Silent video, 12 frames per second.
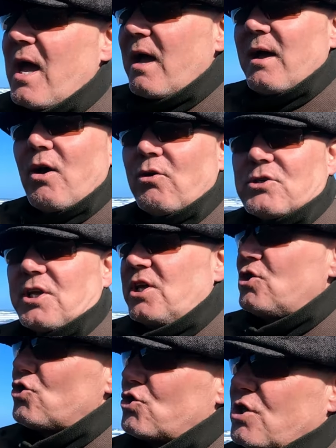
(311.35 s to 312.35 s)

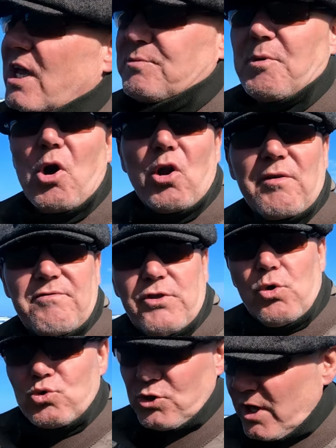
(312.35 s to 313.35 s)
honestly, it just gets me all
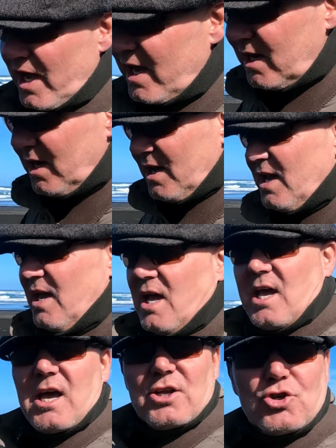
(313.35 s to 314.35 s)
infused again.
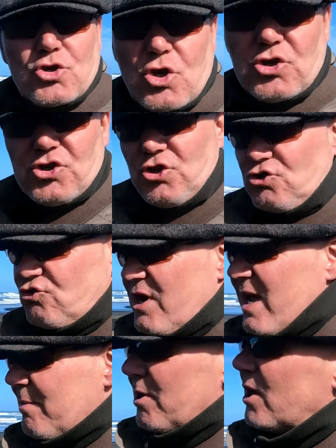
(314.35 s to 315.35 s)
Just because of the
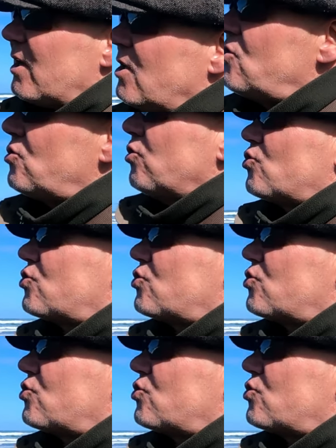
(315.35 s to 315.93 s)
drama, it just